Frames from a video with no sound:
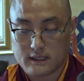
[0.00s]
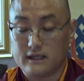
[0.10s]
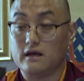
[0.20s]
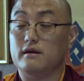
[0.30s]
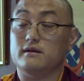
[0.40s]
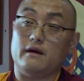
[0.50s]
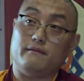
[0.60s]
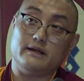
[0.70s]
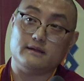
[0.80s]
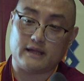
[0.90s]

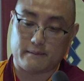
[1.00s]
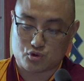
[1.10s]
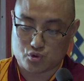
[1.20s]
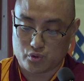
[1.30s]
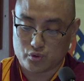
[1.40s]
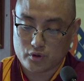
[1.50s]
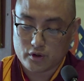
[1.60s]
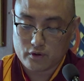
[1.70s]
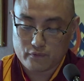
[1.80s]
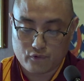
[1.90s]
enabling them to
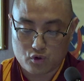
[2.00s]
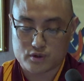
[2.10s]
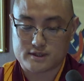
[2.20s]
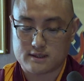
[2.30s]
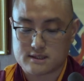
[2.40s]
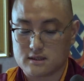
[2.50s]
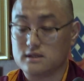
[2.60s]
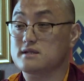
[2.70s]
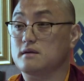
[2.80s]
focus on studies